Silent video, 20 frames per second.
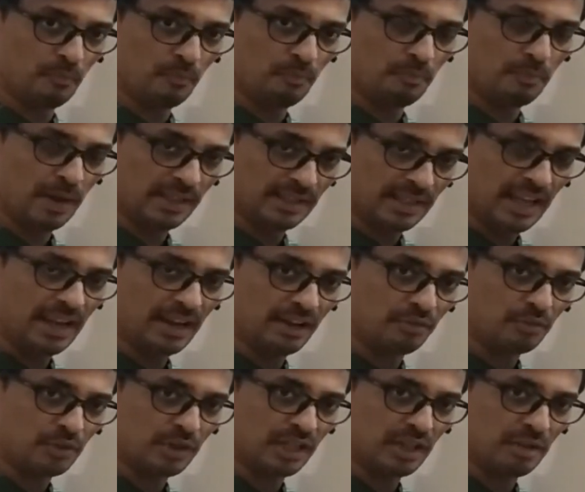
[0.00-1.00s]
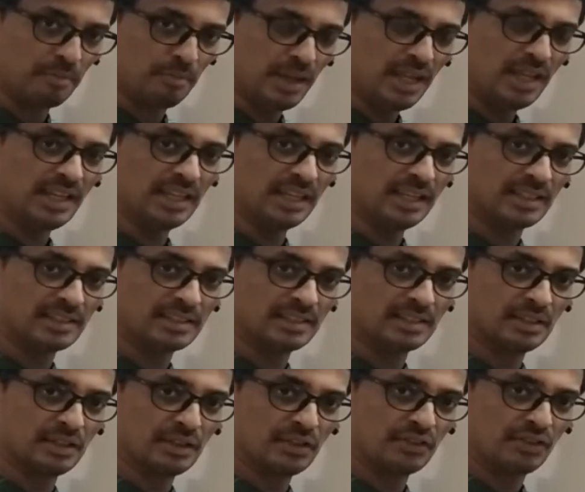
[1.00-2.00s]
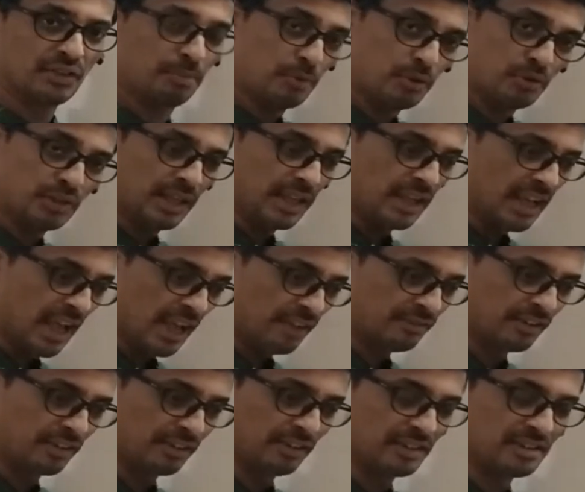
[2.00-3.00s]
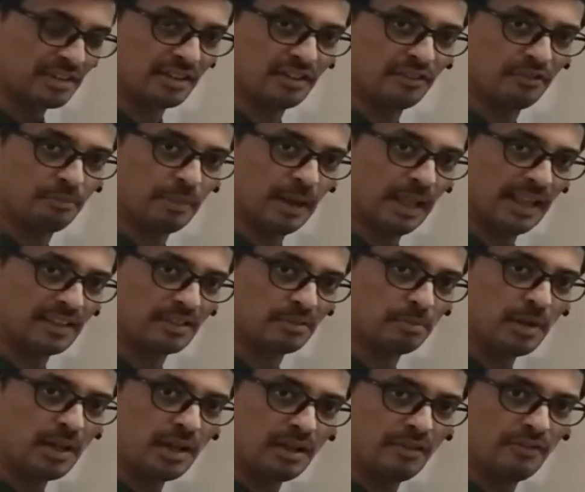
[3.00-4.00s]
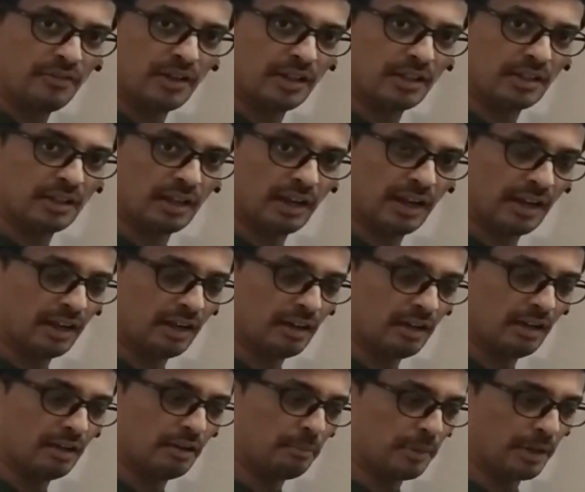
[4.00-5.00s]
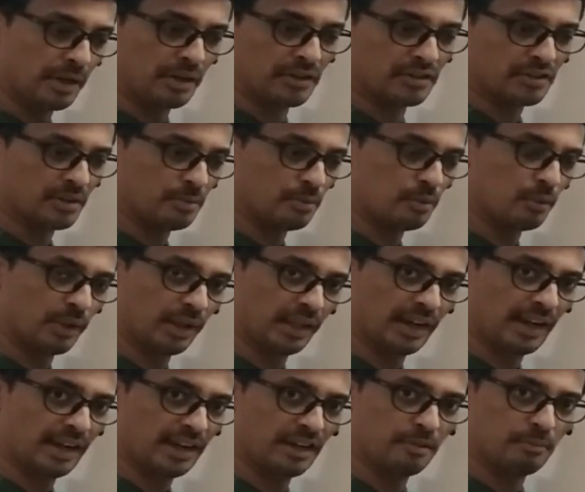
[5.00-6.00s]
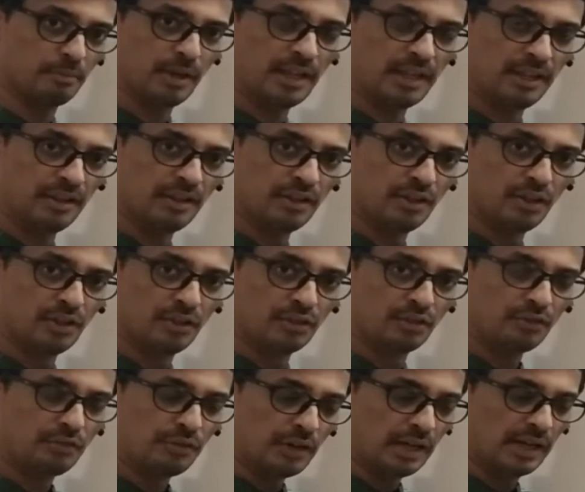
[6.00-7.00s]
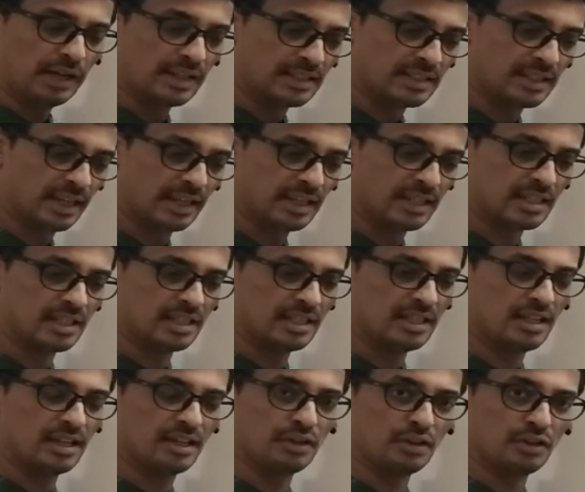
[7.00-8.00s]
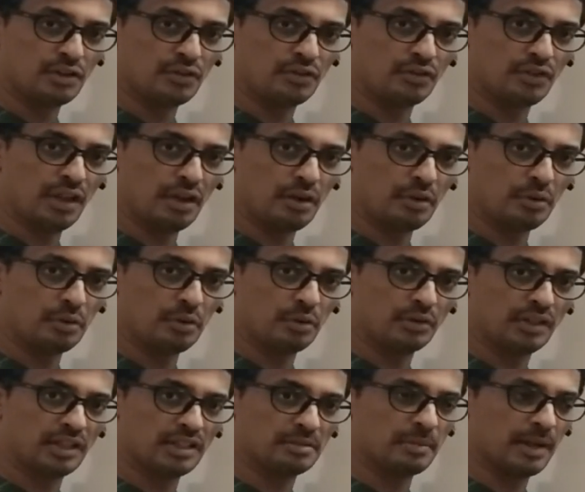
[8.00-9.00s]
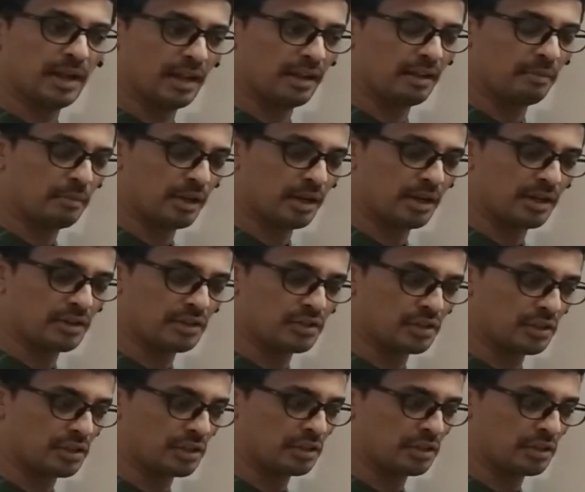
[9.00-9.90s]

By that, what I mean is, suppose I had the region of plasma where the mirrors are moving randomly. So for let us take t equal to 0, these mirrors